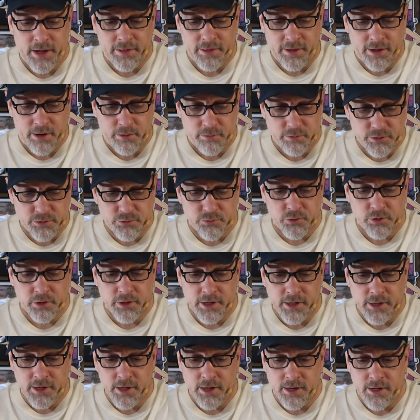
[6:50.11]
I thought it was
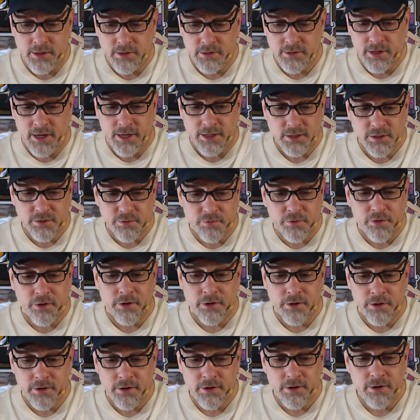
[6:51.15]
really uh, nice of
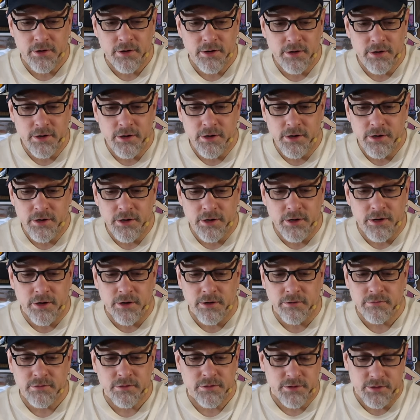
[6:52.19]
her. You
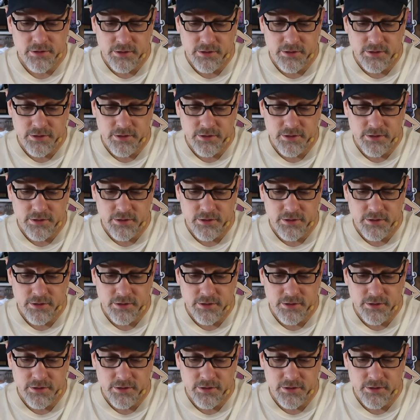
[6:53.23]
know,